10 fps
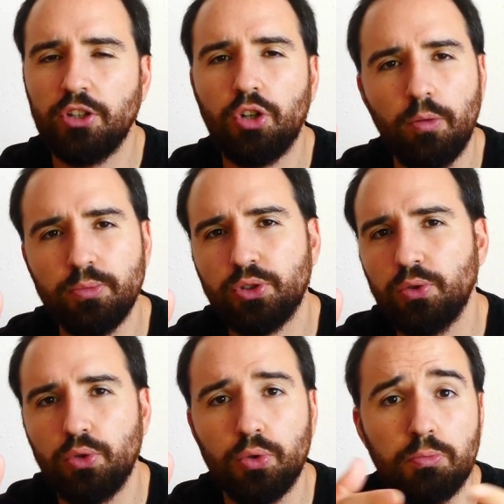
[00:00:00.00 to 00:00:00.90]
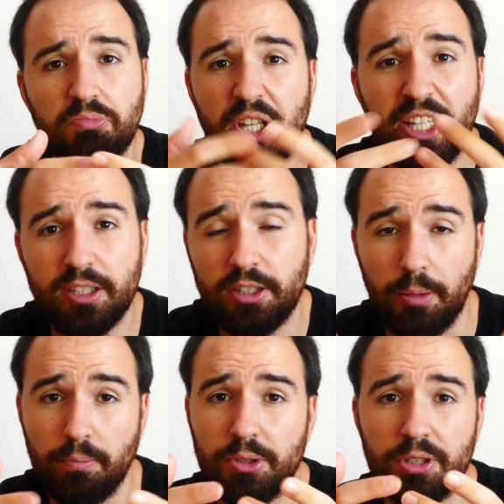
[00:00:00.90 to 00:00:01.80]
it comes to data
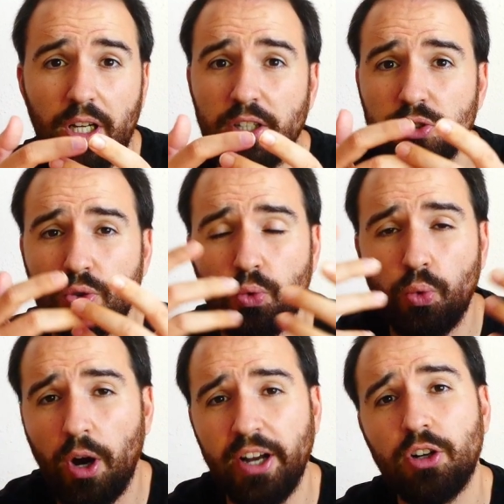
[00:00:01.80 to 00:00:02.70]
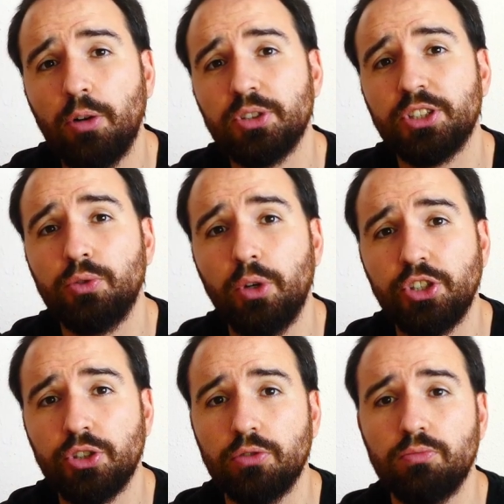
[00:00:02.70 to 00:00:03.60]
teams, it's quite a common
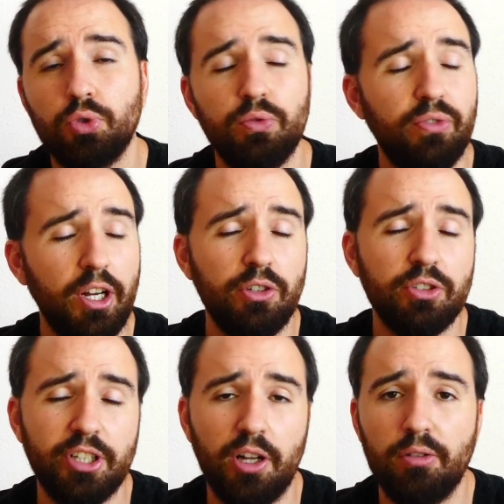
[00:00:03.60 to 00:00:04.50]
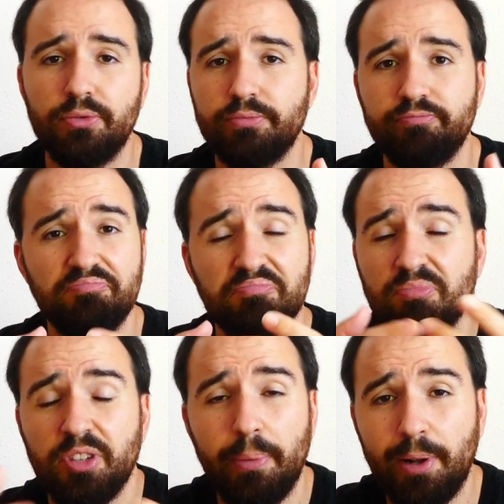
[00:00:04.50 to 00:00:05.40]
situation to find yourself
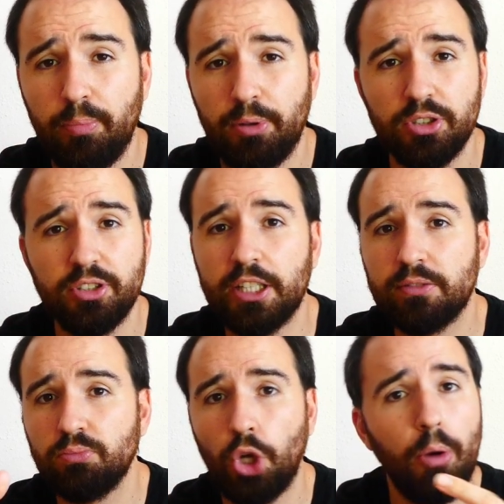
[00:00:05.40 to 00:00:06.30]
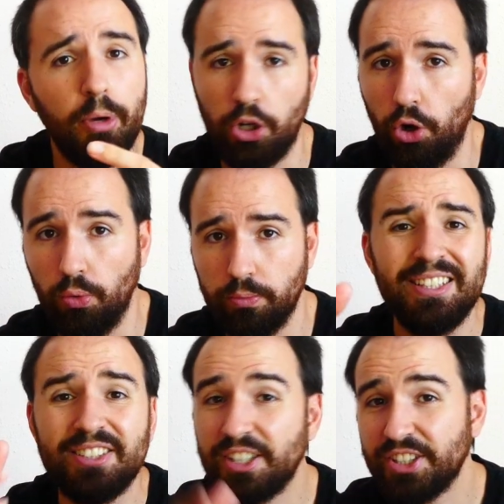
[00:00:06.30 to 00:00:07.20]
developers that come and go.
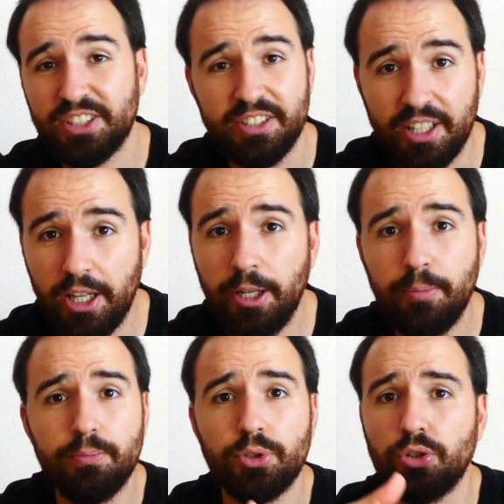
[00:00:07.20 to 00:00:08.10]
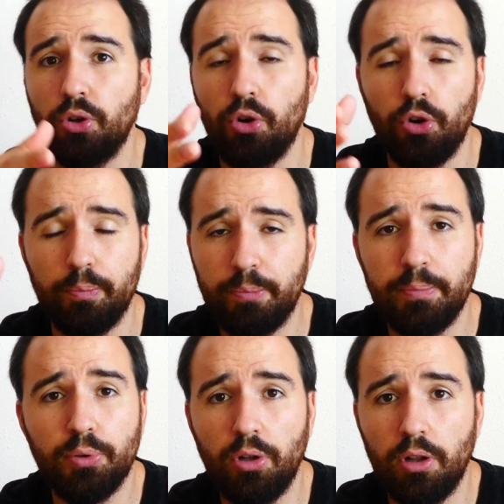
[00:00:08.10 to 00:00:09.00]
Changes in teams or
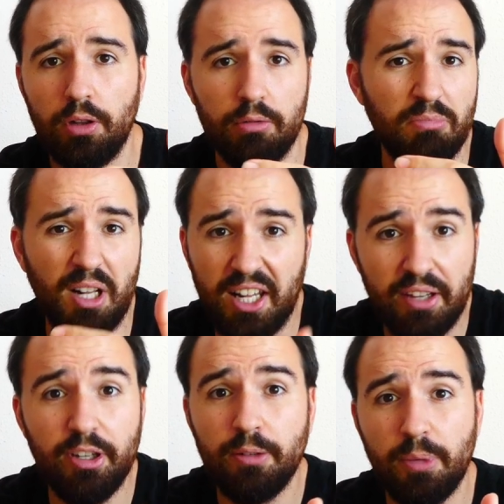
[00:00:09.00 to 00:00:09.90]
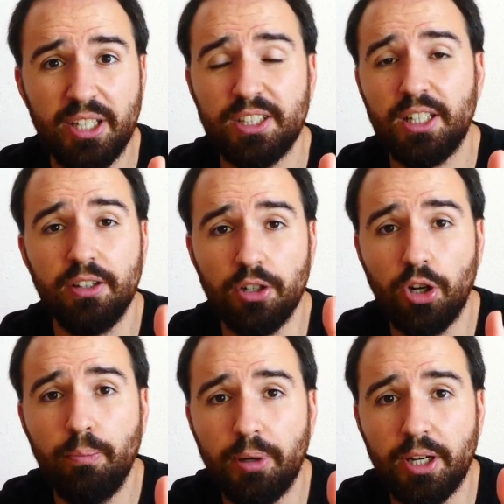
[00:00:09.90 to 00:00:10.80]
people leaving basically the
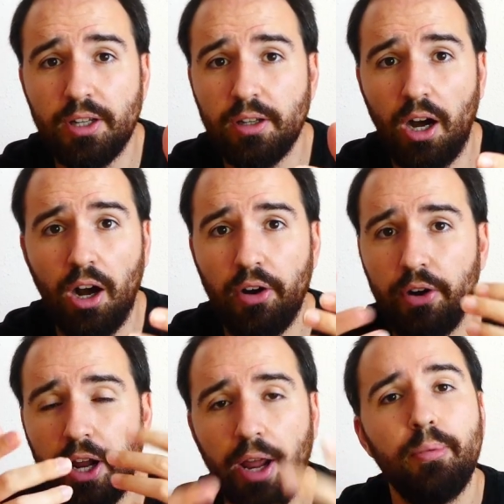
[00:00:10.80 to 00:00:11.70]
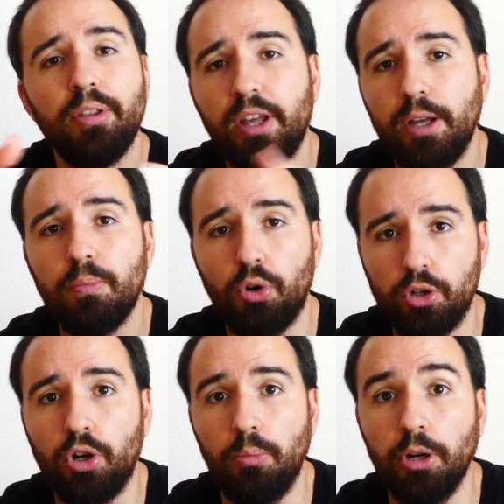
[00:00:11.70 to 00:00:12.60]
company are every day more
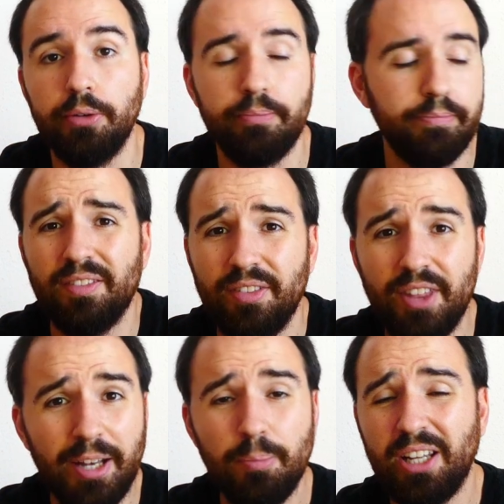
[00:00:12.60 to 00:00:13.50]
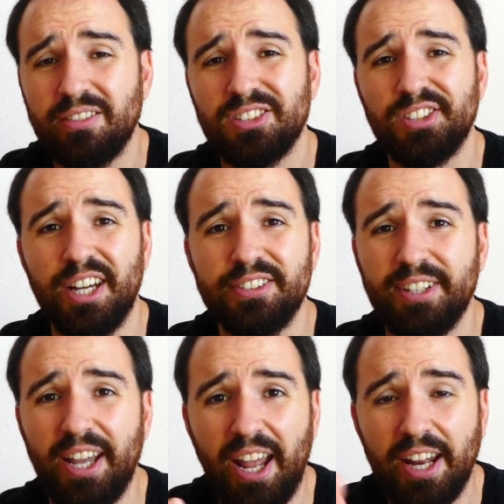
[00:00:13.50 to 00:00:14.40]
common. That means that
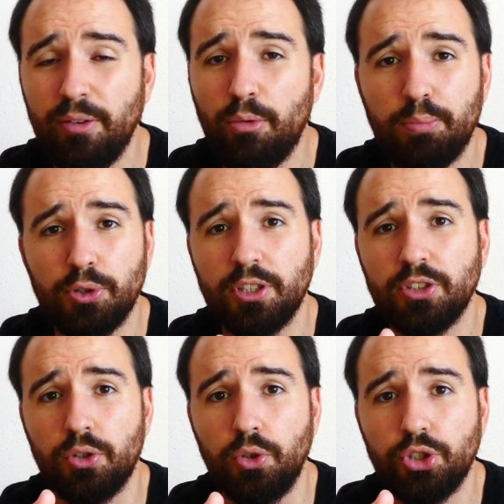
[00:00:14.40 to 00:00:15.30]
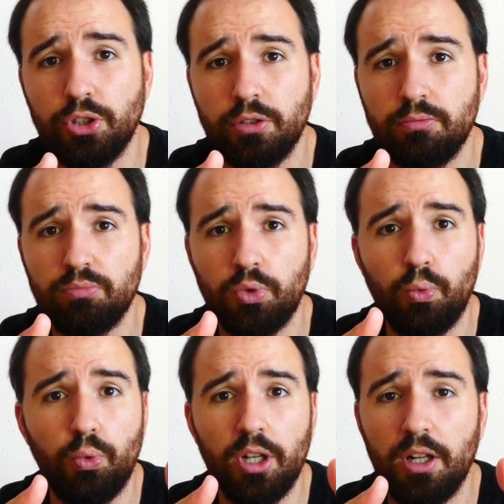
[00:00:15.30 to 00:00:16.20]
any reporting
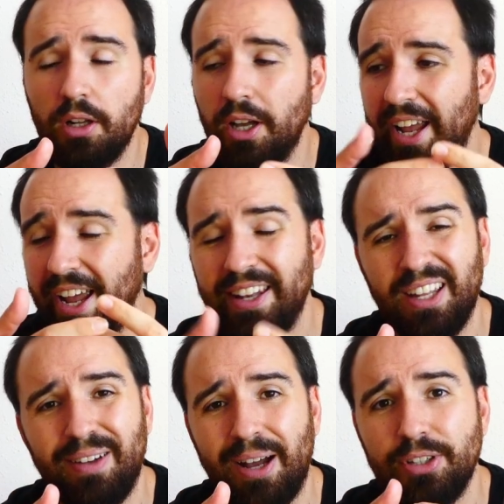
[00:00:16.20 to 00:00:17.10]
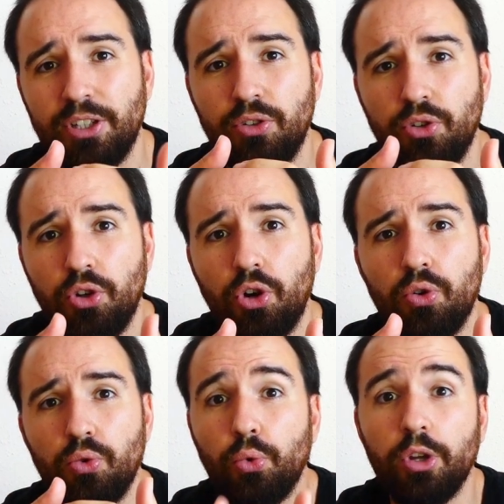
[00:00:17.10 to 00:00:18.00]
solution will end up having
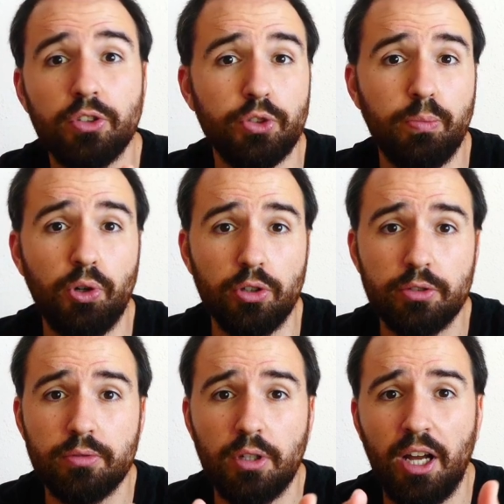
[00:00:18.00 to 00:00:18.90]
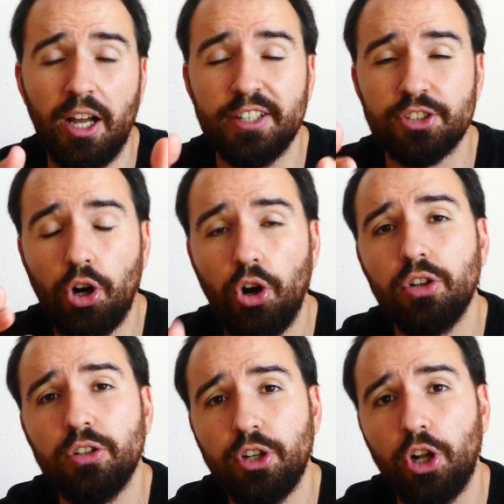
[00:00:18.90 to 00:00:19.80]
no real support, as all
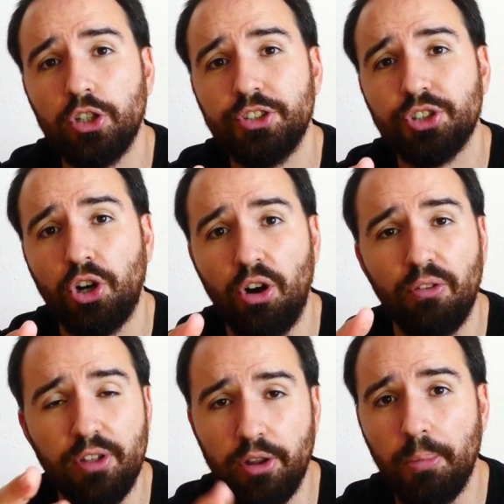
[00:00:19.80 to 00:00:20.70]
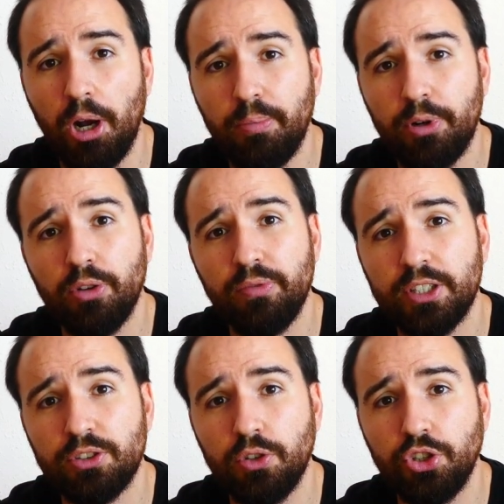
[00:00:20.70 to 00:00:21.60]
the knowledge of the developer of
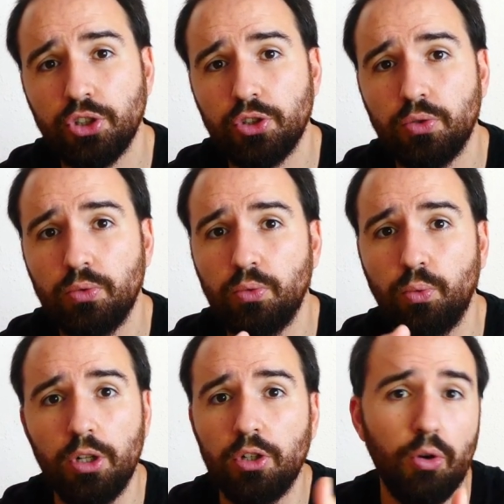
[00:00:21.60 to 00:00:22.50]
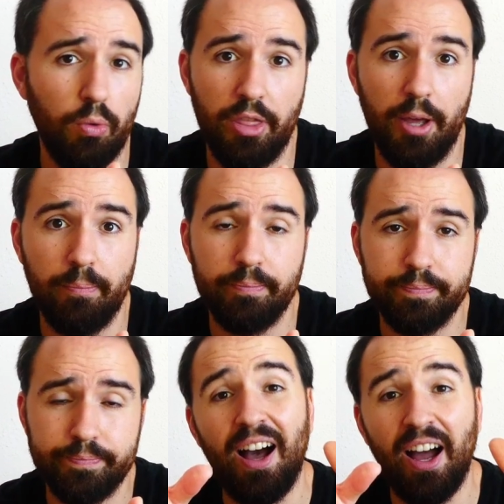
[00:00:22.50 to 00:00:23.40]
that solution will go with them.
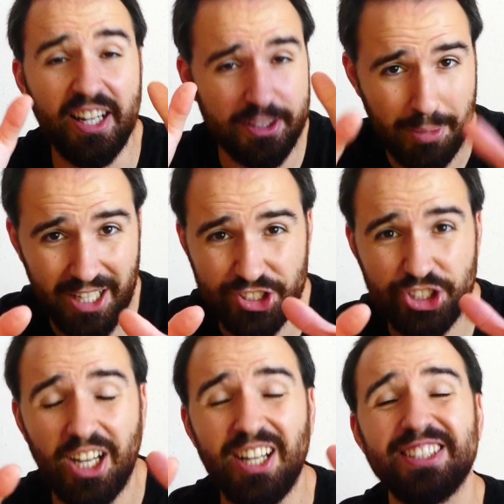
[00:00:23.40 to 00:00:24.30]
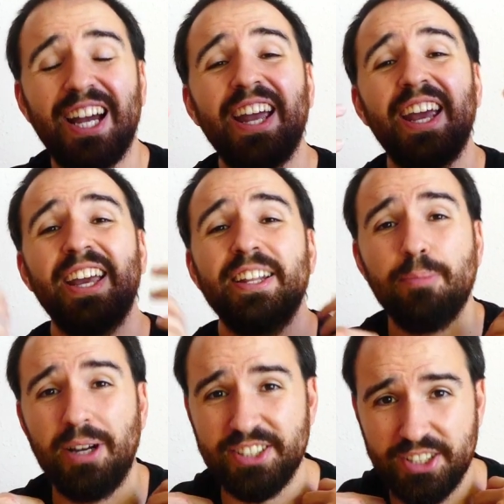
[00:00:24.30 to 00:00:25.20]
And as much as I hate
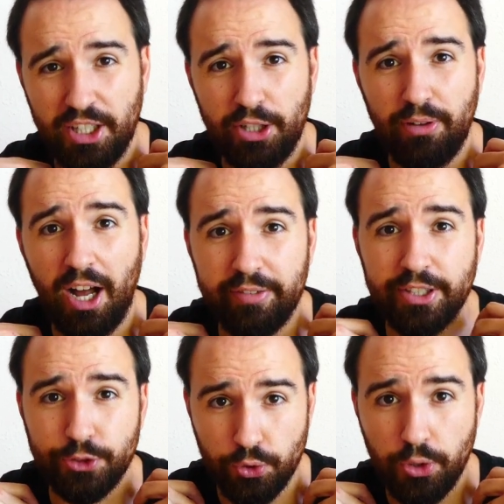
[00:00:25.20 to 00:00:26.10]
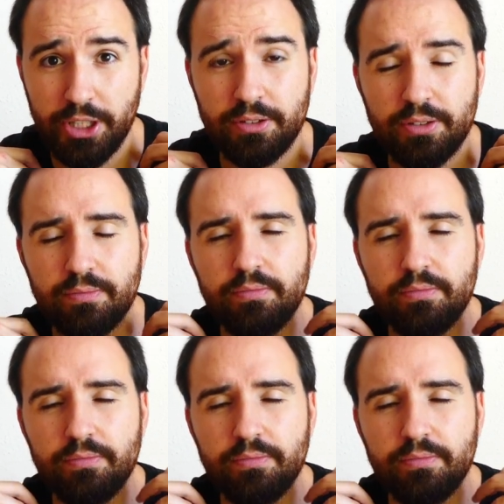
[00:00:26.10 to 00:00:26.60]
myself having to do it,